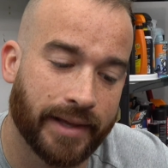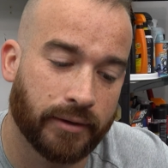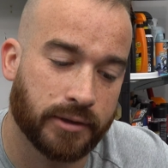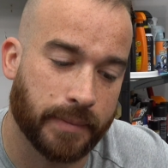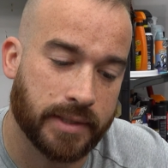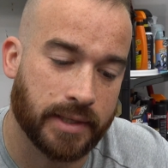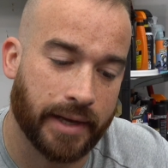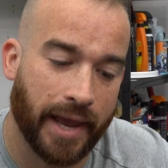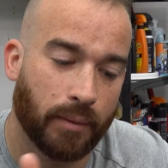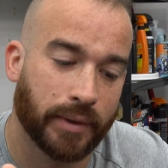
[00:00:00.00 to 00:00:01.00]
in there as best as I
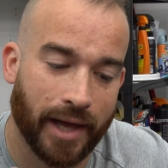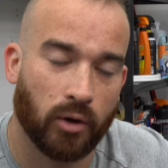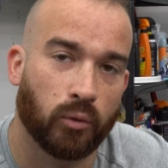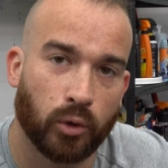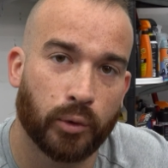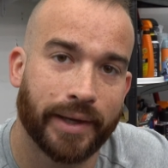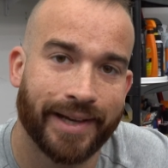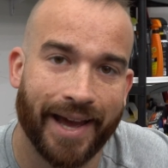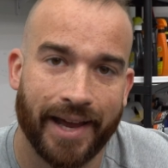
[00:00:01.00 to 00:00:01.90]
can without ruining